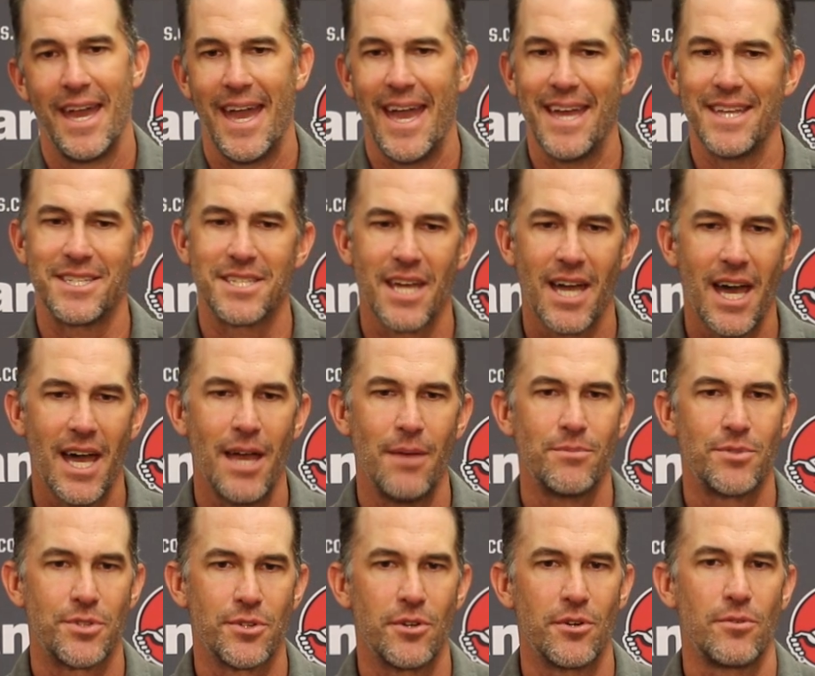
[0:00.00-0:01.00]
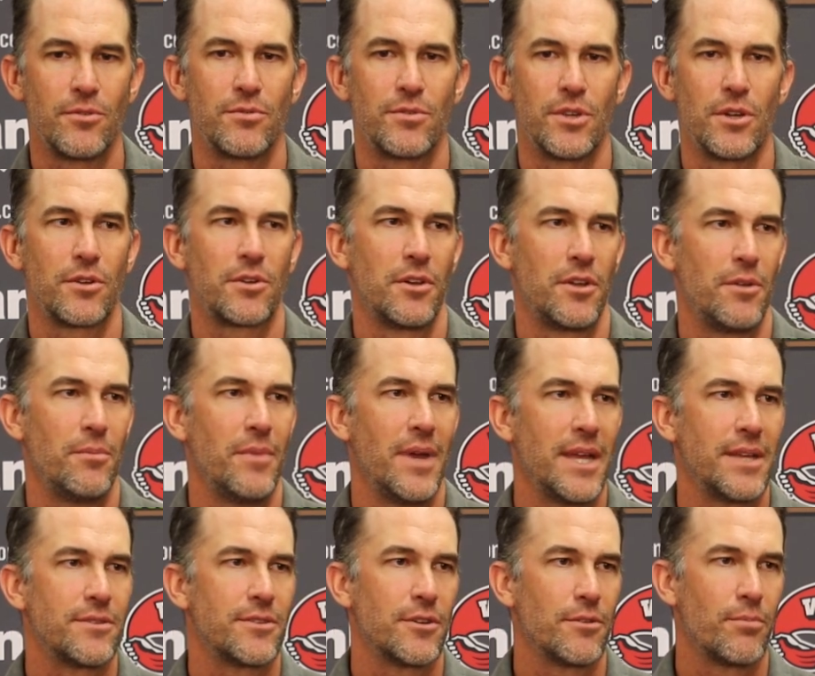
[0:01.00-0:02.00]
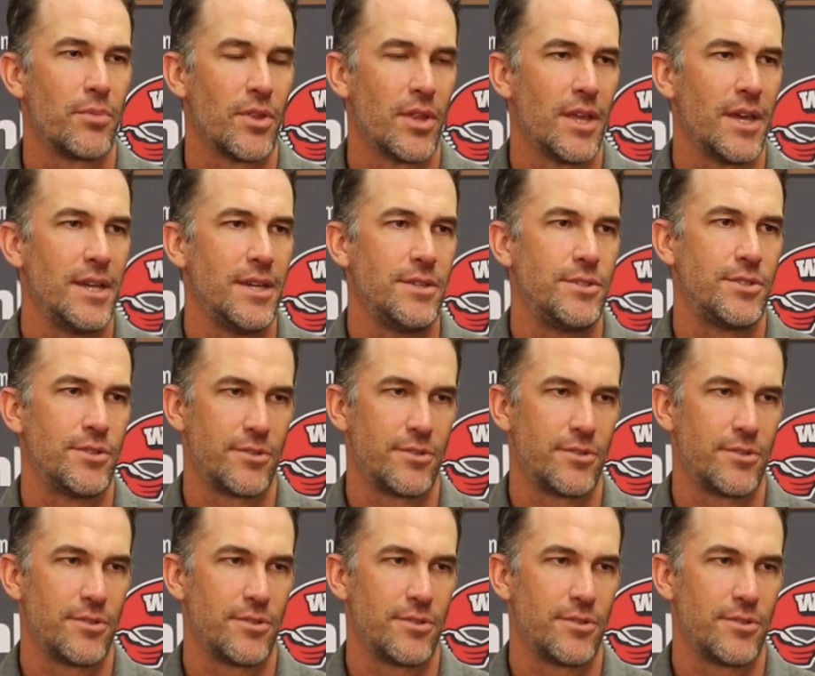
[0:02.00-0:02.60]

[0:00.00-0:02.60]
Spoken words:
At times, though, they're going to make their plays.